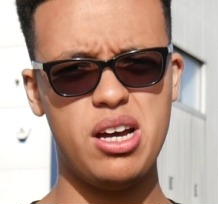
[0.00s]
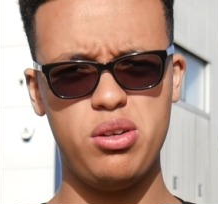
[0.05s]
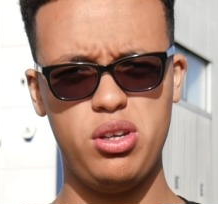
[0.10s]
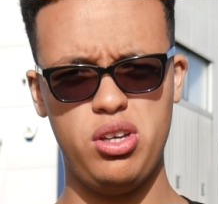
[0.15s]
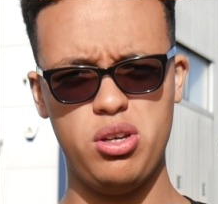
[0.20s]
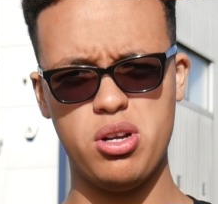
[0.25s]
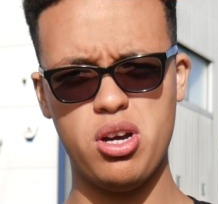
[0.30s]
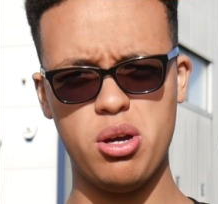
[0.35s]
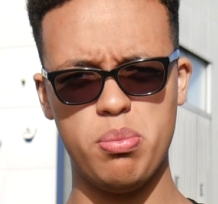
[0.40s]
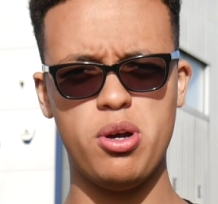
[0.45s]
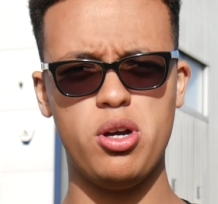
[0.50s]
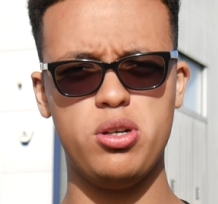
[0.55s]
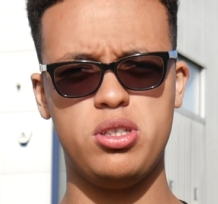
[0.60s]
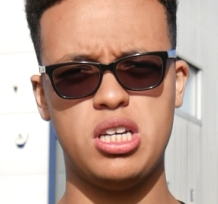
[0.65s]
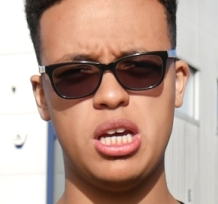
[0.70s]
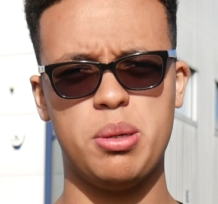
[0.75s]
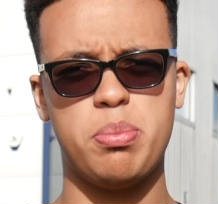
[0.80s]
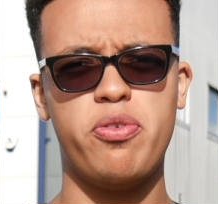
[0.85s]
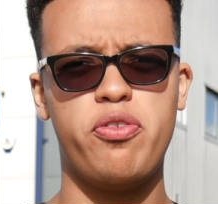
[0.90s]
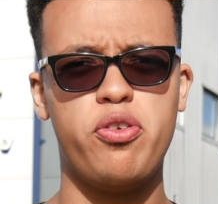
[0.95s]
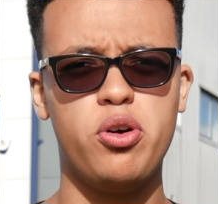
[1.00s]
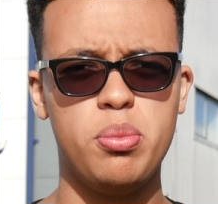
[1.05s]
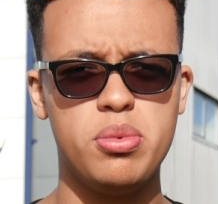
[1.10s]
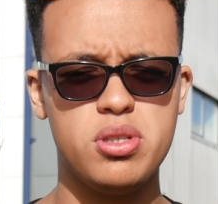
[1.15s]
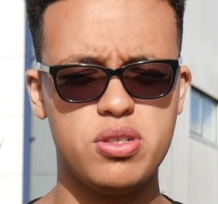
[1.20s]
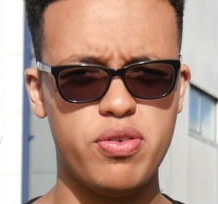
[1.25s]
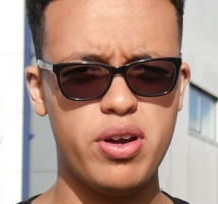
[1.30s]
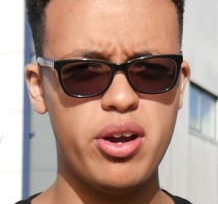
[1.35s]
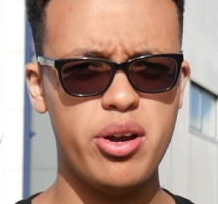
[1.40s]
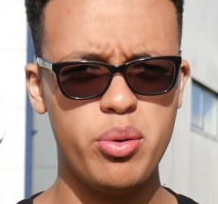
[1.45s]
You know Motech Performance
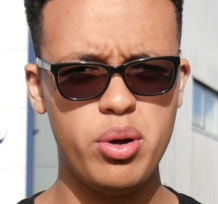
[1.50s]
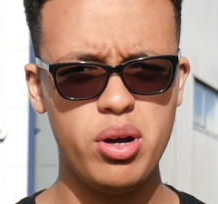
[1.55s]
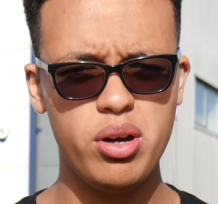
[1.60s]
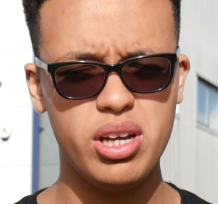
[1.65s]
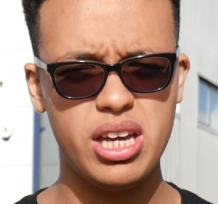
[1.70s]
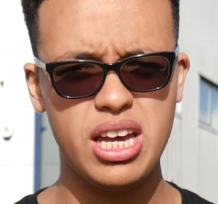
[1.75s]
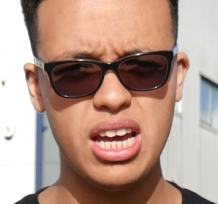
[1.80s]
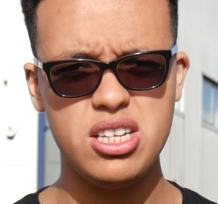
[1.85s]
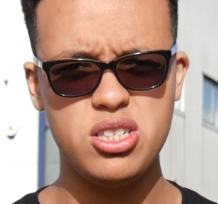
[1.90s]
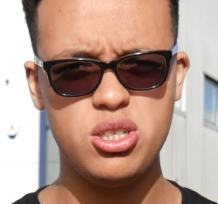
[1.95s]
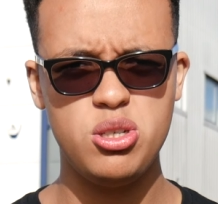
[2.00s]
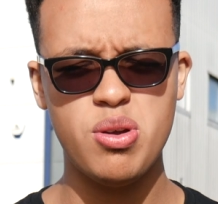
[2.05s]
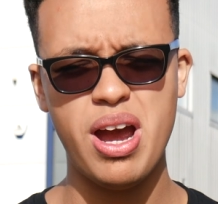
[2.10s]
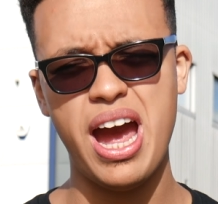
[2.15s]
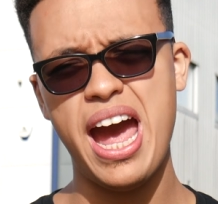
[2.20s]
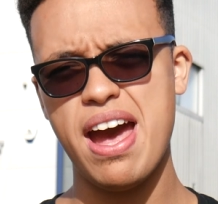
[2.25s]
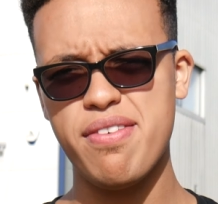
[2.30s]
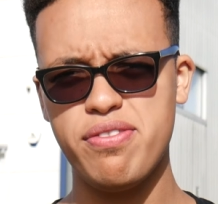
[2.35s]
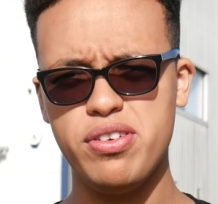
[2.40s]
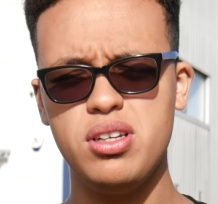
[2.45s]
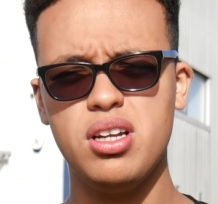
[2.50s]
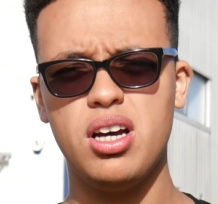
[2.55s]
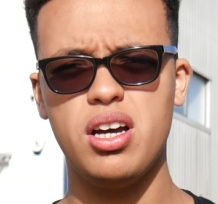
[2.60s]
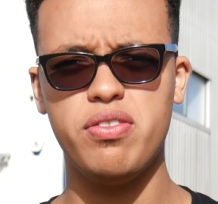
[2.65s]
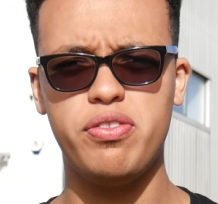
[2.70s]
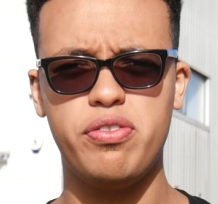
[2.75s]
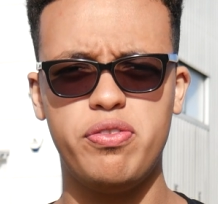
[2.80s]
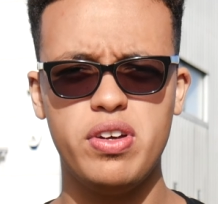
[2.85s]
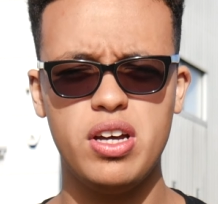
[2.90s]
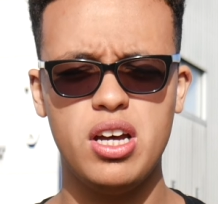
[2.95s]
very well. In case you haven't, I've
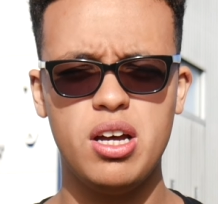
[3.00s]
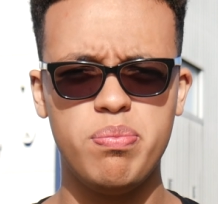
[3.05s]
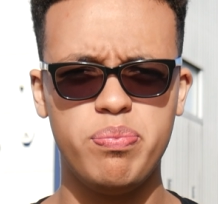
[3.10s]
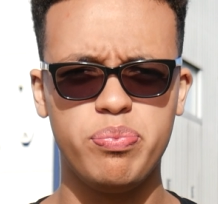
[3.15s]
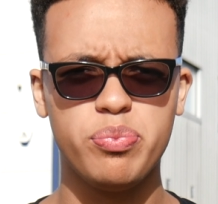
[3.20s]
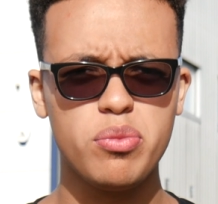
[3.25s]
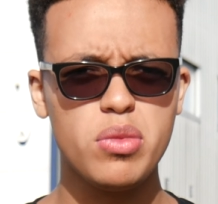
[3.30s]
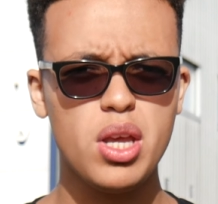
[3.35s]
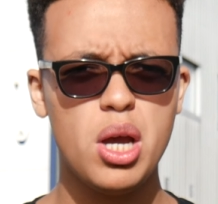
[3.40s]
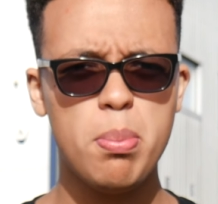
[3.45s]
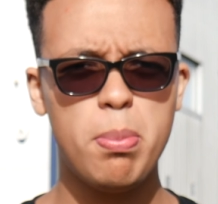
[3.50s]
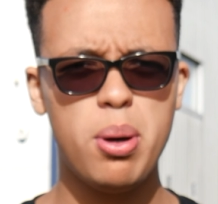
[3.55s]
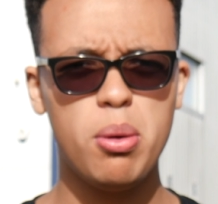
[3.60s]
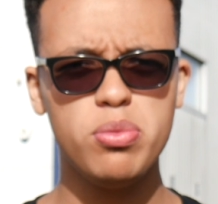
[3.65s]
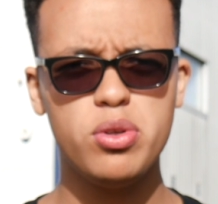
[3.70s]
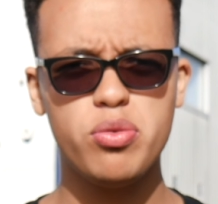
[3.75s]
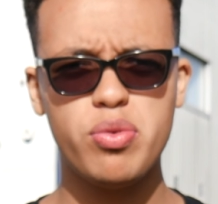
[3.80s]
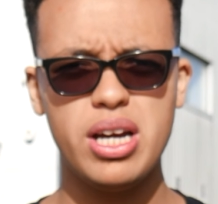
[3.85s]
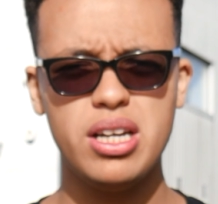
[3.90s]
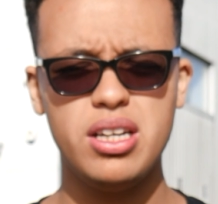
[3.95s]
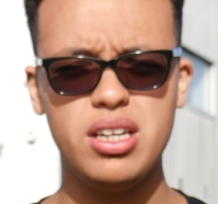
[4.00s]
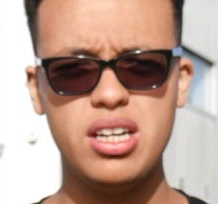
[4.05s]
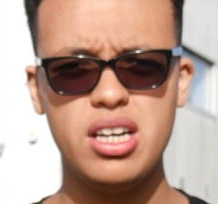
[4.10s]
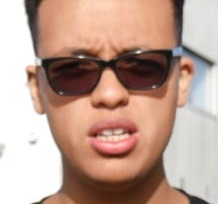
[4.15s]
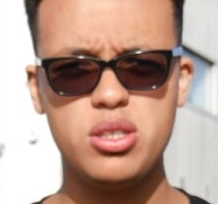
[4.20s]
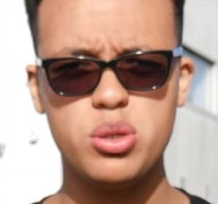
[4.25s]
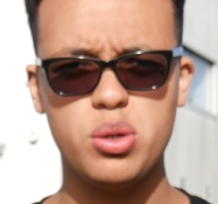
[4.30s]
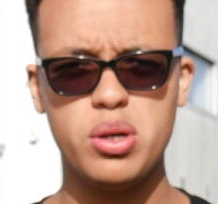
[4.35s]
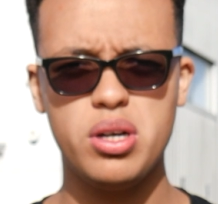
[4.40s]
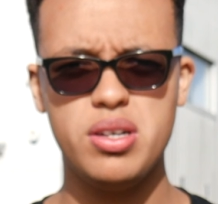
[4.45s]
bombed around in their
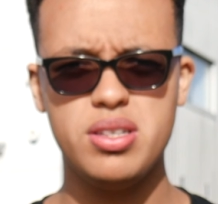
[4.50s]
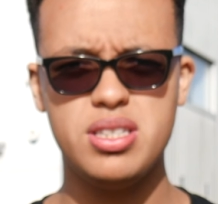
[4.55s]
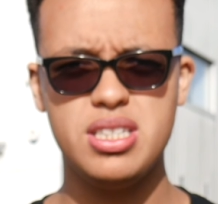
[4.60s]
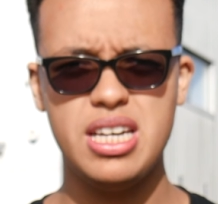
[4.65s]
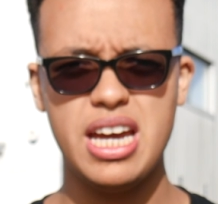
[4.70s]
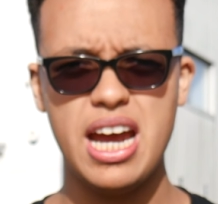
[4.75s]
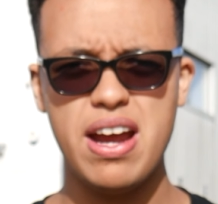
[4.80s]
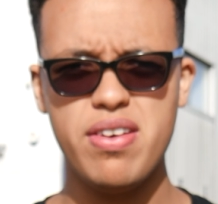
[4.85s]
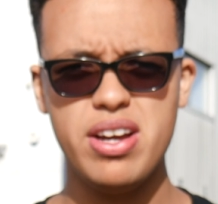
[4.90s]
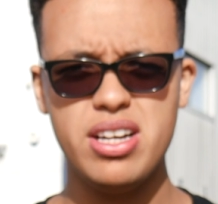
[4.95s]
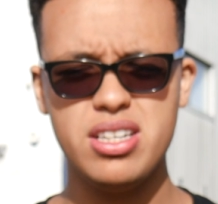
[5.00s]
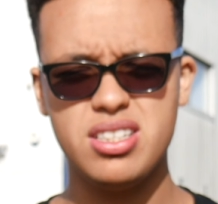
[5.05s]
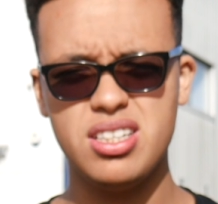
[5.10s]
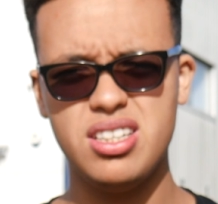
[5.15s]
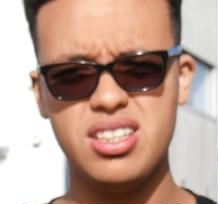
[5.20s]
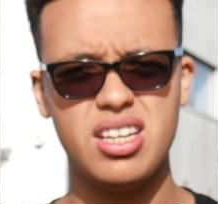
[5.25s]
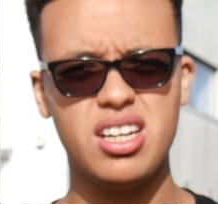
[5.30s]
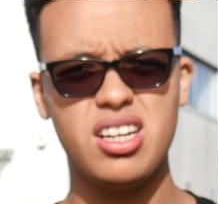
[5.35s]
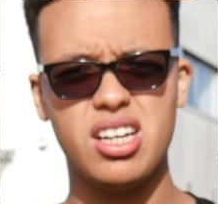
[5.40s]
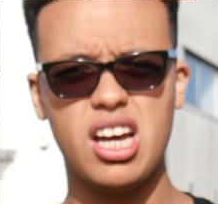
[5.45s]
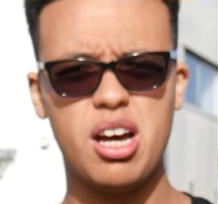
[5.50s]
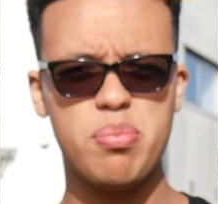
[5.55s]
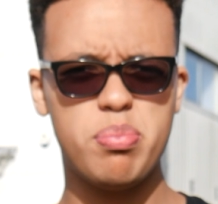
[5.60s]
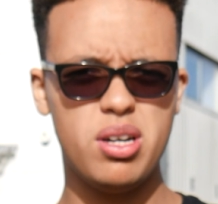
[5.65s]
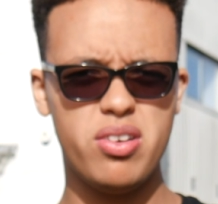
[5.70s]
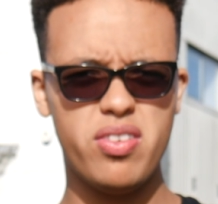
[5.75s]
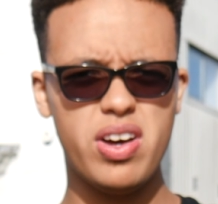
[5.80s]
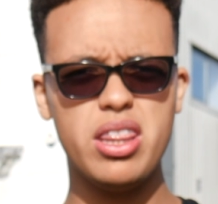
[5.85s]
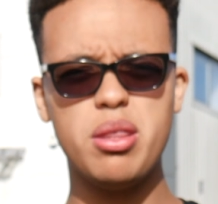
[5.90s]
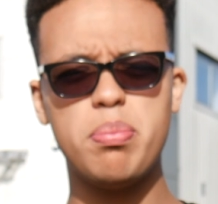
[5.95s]
Toyota Yaris, done a couple
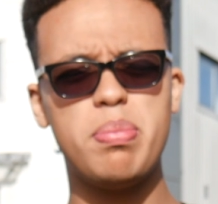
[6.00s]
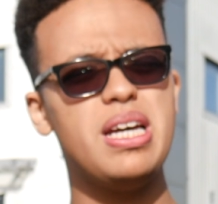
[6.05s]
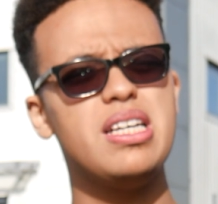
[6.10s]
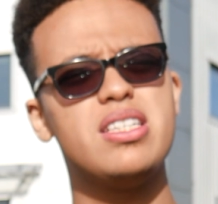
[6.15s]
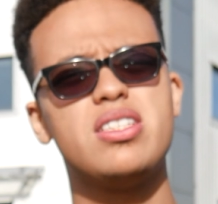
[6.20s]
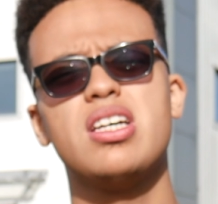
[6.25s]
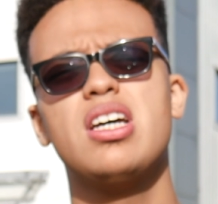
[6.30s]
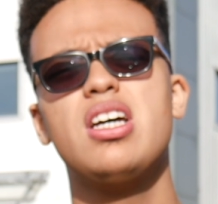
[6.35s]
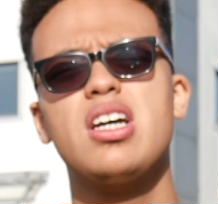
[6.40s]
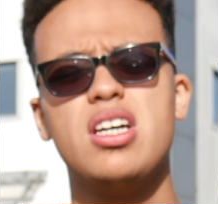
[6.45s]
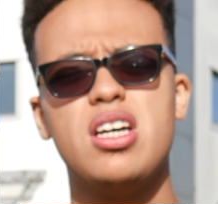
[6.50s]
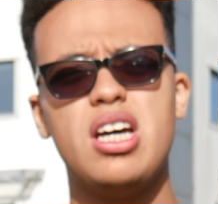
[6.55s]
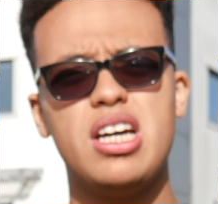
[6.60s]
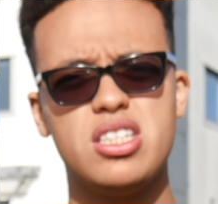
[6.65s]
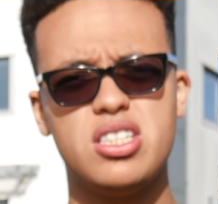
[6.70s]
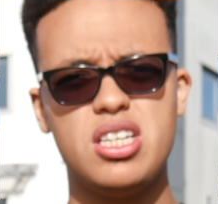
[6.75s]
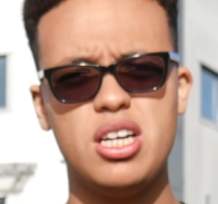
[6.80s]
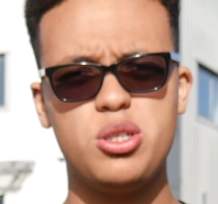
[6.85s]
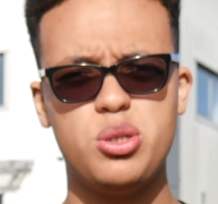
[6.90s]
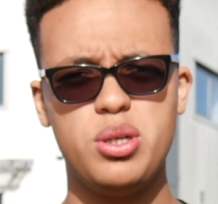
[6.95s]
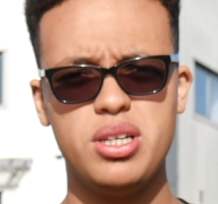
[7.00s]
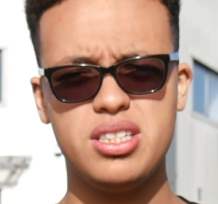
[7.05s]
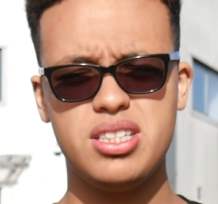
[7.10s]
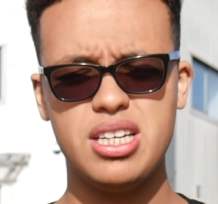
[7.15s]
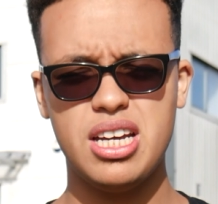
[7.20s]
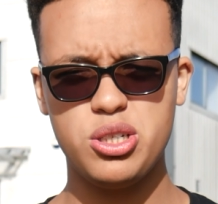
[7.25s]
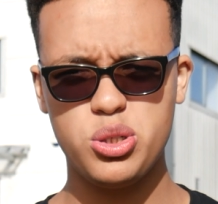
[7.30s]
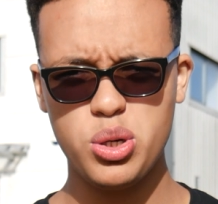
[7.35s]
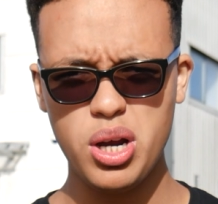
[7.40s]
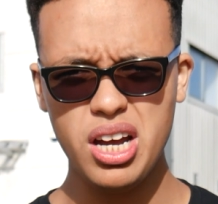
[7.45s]
of other bits, etc,
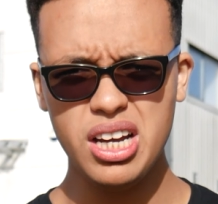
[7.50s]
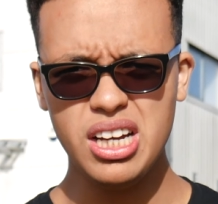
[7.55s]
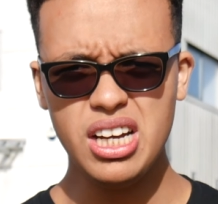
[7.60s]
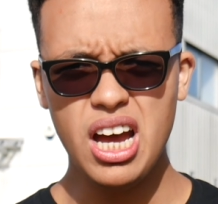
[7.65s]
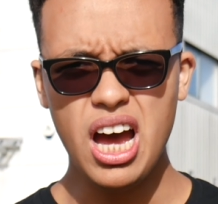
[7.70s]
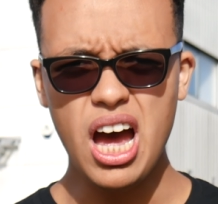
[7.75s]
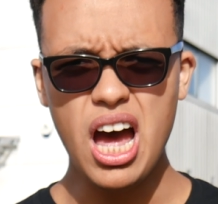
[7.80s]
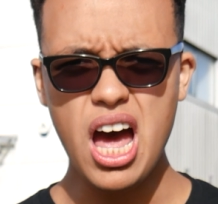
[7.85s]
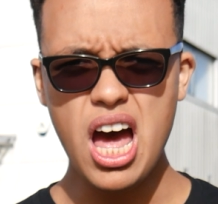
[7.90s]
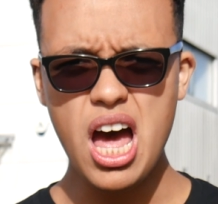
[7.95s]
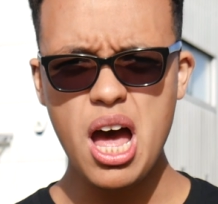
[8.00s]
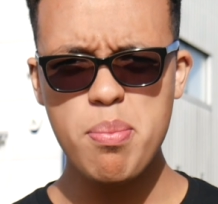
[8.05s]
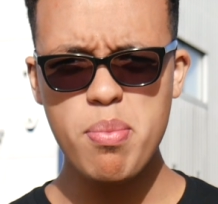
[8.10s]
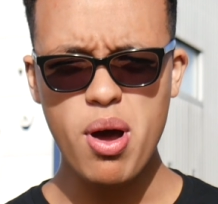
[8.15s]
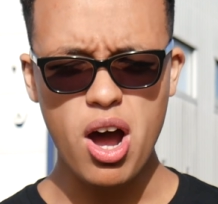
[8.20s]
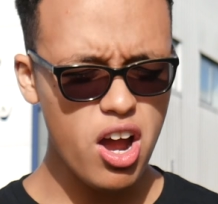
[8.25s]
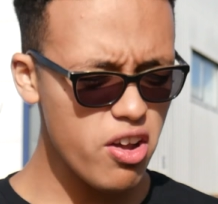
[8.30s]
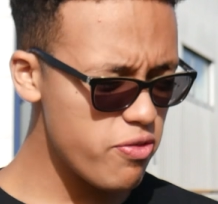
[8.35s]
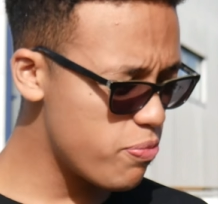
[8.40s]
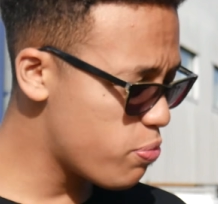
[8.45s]
etc. I've